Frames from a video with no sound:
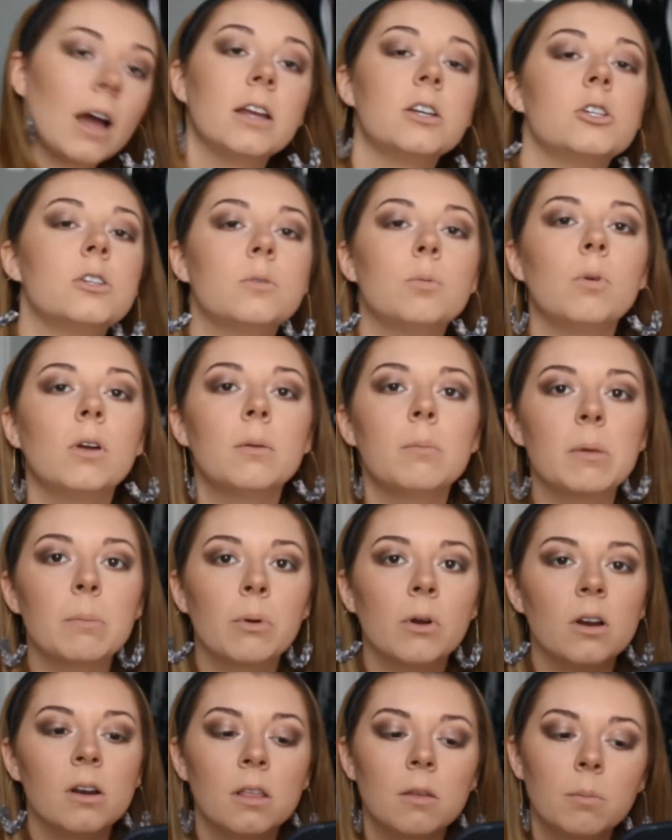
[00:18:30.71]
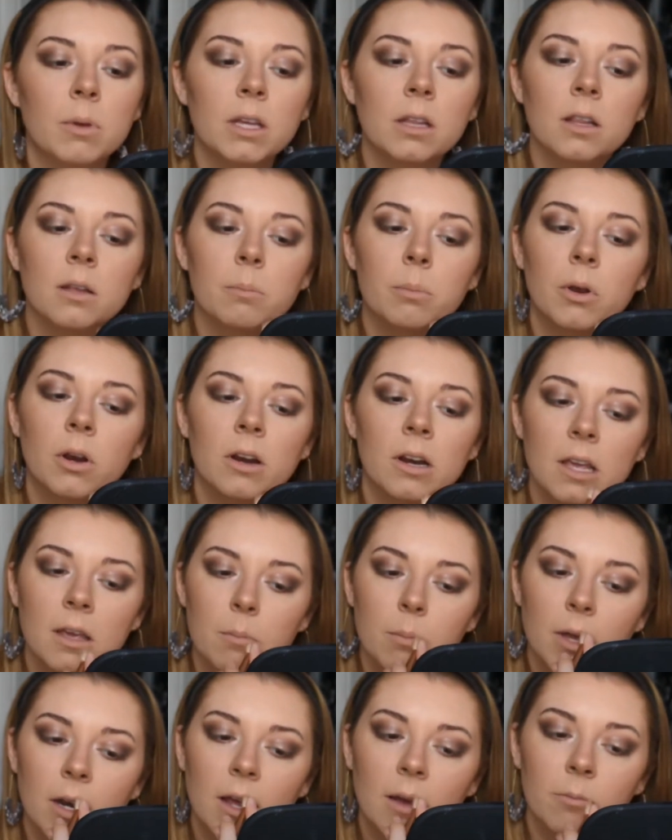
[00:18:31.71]
I just want to be part of the big lip party,
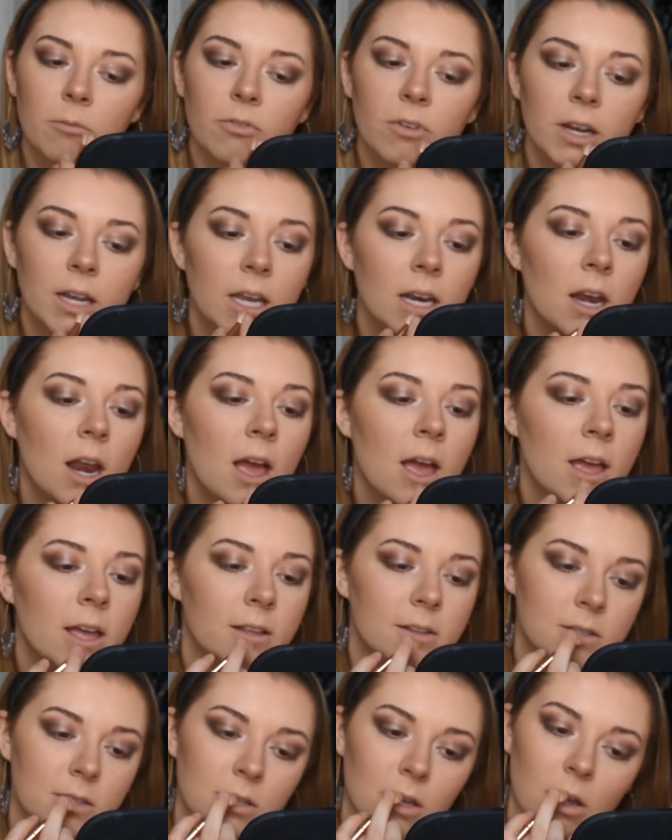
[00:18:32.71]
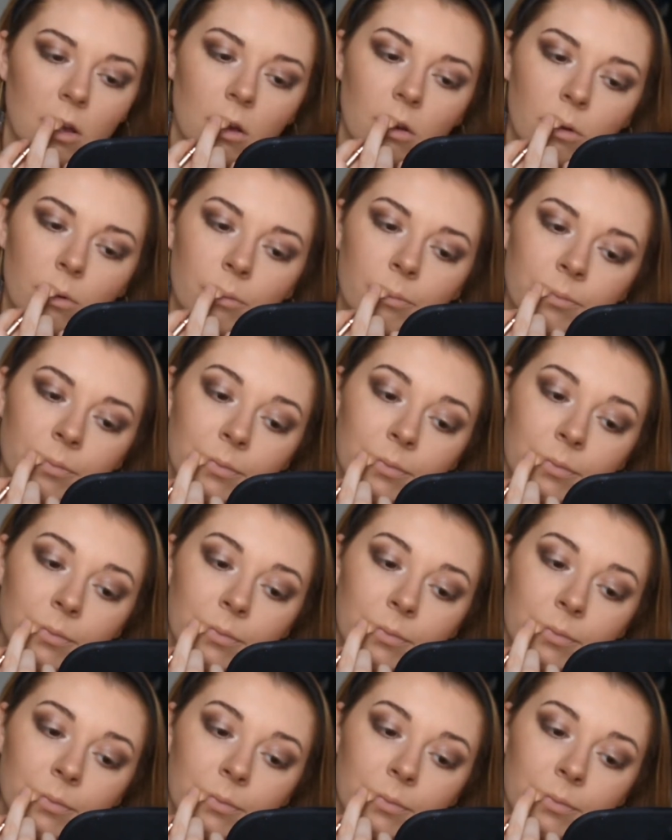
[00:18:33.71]
but I'm freaking not, so